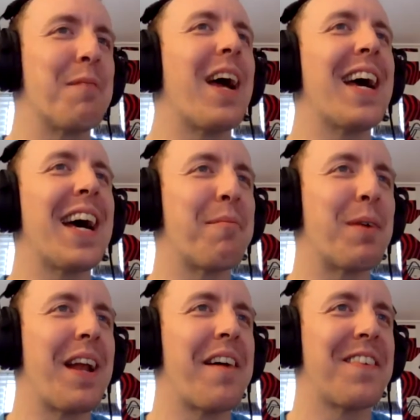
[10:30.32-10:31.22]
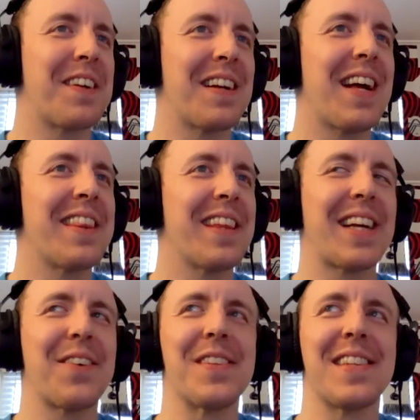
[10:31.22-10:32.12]
in my head, but never did I
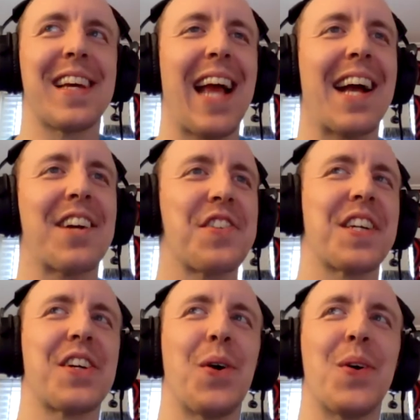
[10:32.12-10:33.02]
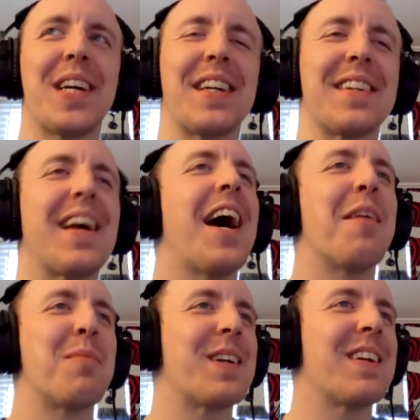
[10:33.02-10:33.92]
think it was like actually going to
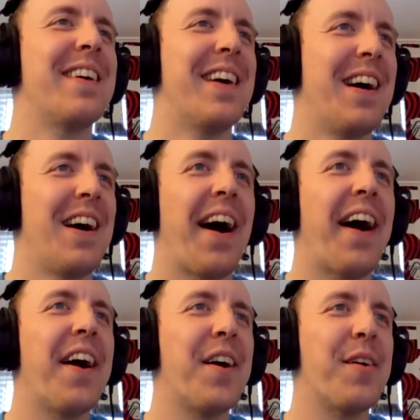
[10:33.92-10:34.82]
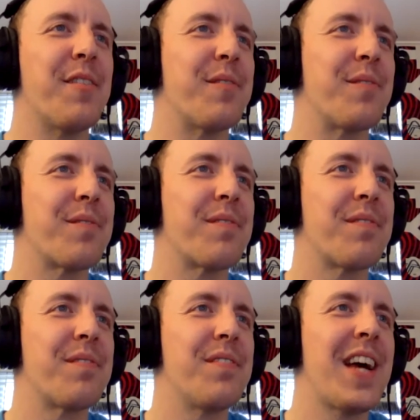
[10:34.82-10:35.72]
happen. Um,
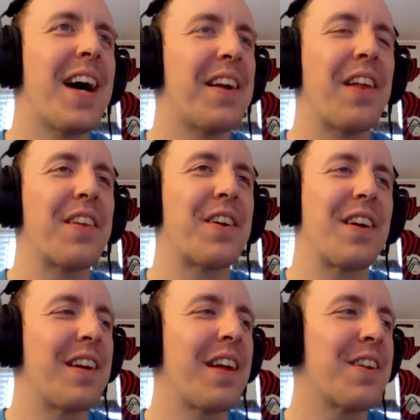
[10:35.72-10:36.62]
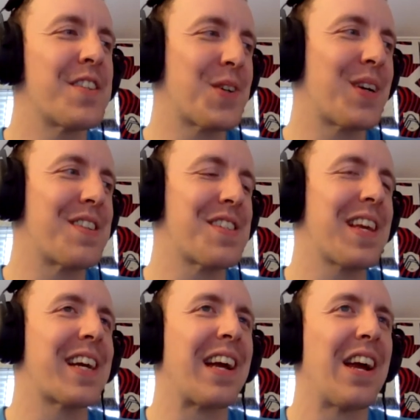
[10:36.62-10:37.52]
yeah, another another sort of just
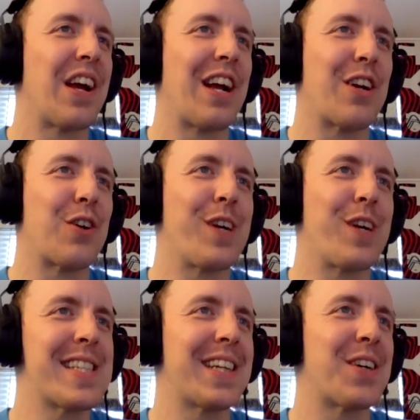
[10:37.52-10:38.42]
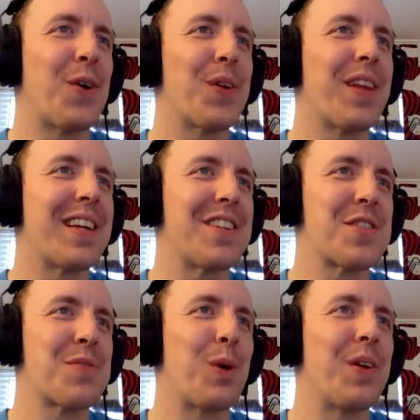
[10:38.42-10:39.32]
like greasy goal that he
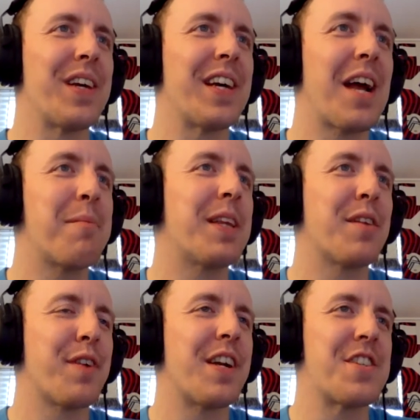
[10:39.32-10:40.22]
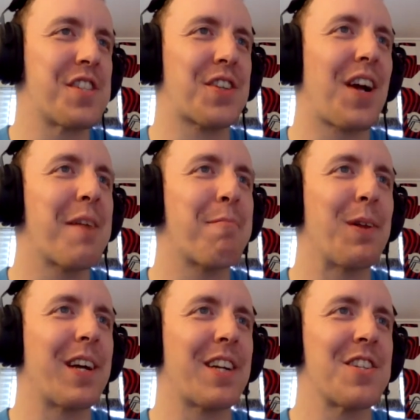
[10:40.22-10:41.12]
just willed in. I mean, the finish is great,
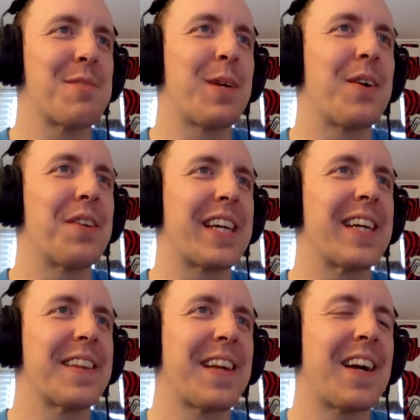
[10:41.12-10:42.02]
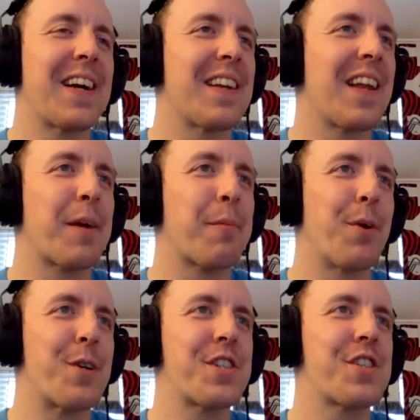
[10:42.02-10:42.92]
but like just to be able to get there and like
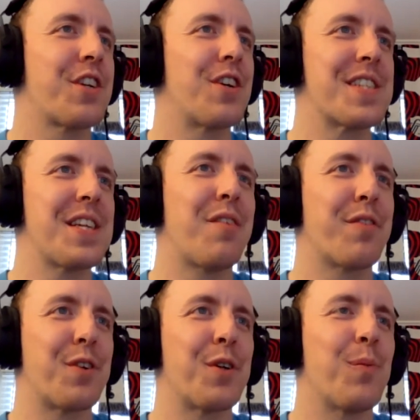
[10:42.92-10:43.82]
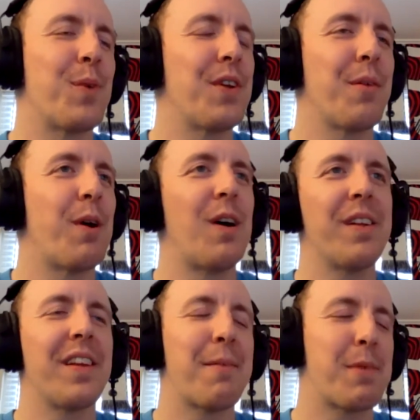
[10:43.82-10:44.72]
push mm. yourself through and will the
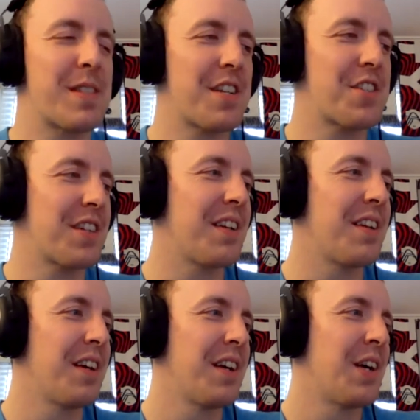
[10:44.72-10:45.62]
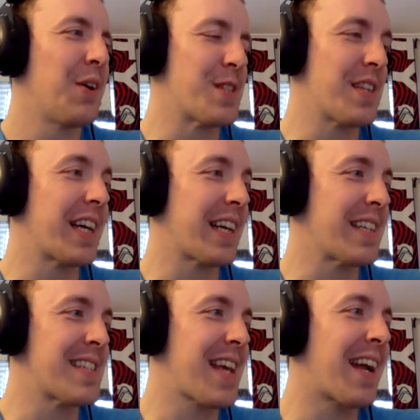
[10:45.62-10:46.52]
ball in that position was like
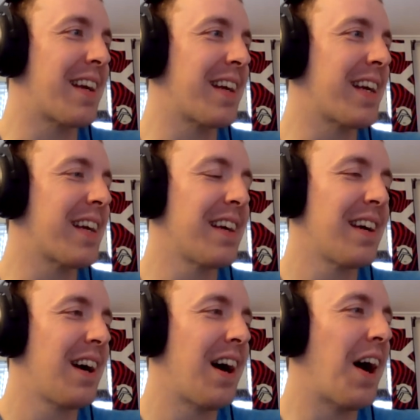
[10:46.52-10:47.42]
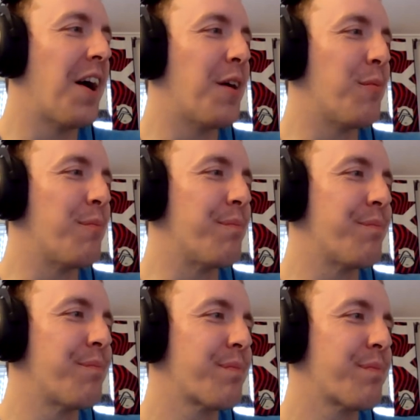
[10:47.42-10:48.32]
insanity. Um,
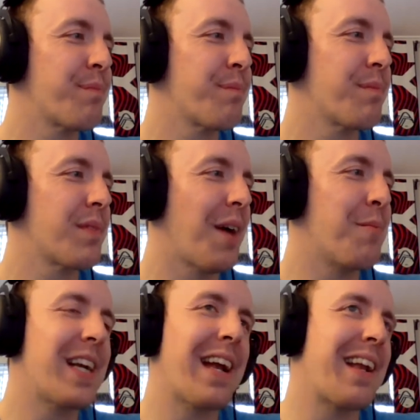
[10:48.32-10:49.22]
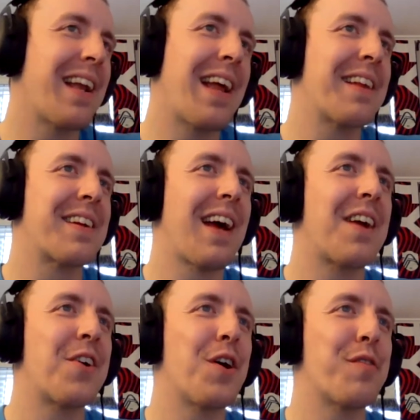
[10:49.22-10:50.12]
I mean, and I
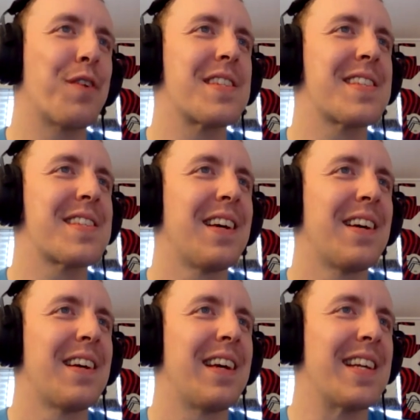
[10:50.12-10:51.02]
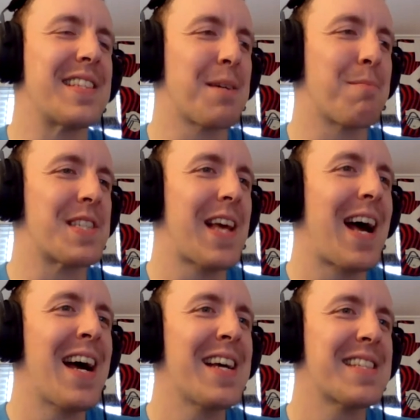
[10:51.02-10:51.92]
I don't know if it's it's some
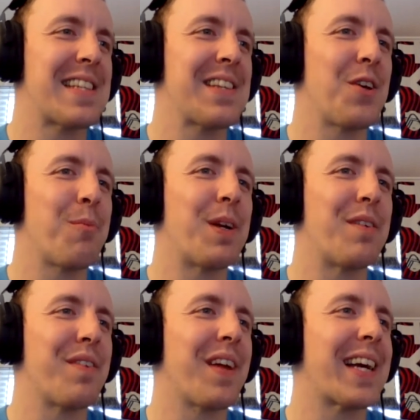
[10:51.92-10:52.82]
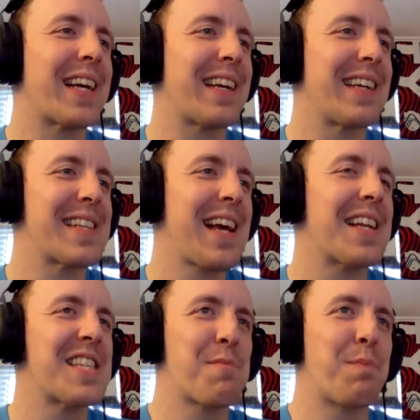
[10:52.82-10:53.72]
size. It's a little bit of like he's
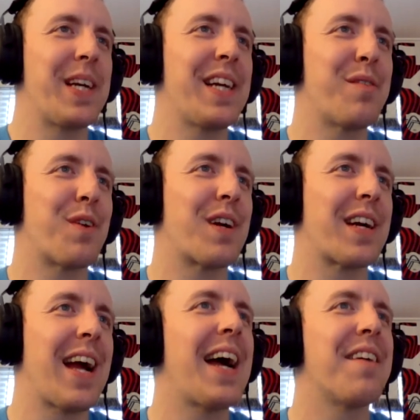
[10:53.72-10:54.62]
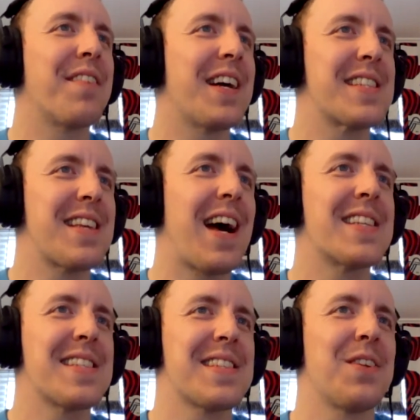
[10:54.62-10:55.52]
got speed for a guy of that
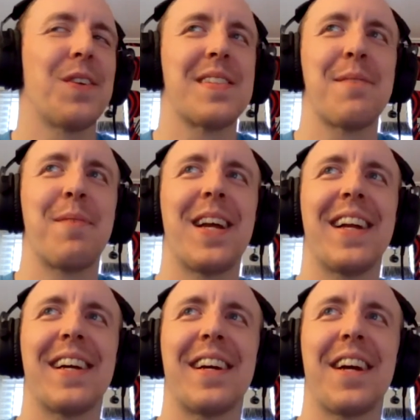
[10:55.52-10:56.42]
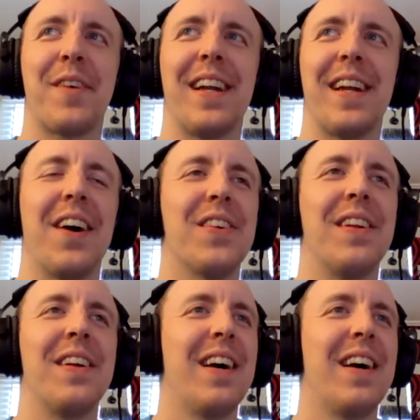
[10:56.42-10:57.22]
size is a little intimidating coming down.